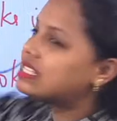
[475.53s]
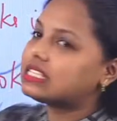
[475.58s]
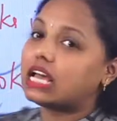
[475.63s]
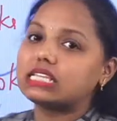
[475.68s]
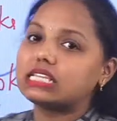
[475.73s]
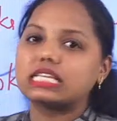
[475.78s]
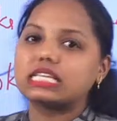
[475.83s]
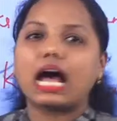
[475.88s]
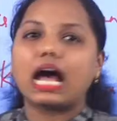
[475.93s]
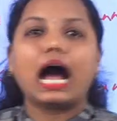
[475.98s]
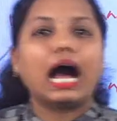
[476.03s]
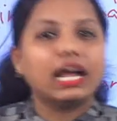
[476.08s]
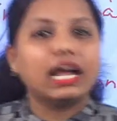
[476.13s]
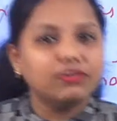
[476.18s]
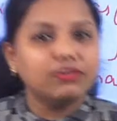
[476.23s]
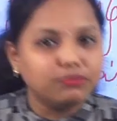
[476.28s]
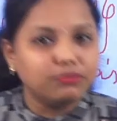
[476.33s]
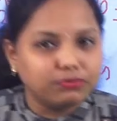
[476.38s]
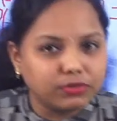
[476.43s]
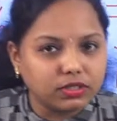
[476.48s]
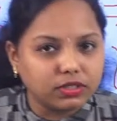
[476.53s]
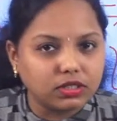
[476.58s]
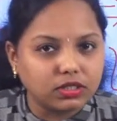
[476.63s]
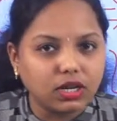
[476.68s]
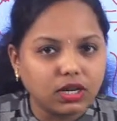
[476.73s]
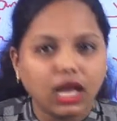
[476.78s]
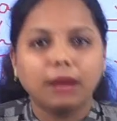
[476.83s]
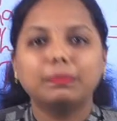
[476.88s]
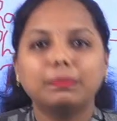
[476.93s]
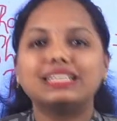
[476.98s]
as hyphen,
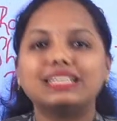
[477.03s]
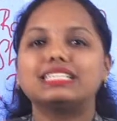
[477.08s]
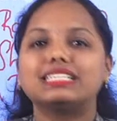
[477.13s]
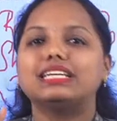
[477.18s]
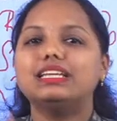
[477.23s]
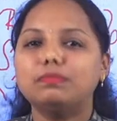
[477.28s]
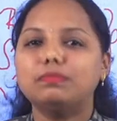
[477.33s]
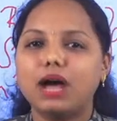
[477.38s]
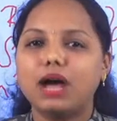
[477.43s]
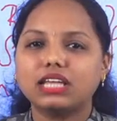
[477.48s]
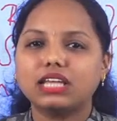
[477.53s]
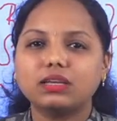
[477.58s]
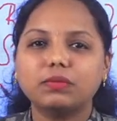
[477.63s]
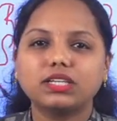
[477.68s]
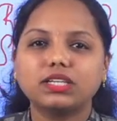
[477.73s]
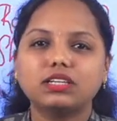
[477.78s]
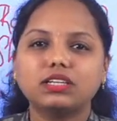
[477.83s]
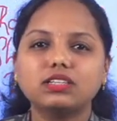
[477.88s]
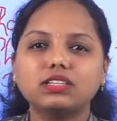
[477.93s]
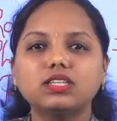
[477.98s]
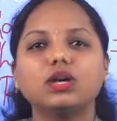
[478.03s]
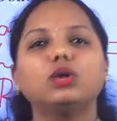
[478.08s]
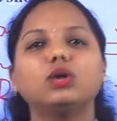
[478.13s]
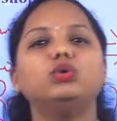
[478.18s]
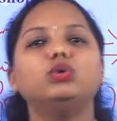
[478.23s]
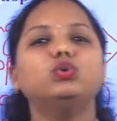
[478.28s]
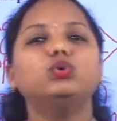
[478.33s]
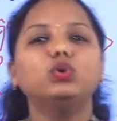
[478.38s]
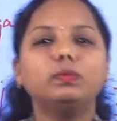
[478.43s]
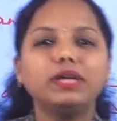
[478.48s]
but in mathematics
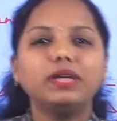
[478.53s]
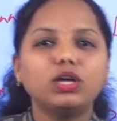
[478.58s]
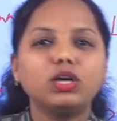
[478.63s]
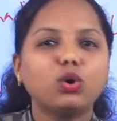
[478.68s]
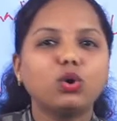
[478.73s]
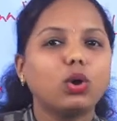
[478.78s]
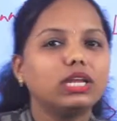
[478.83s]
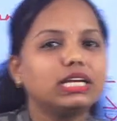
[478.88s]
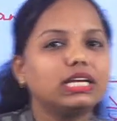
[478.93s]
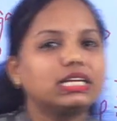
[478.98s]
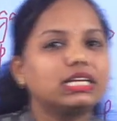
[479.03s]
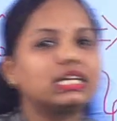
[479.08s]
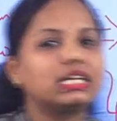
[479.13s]
you will be calling it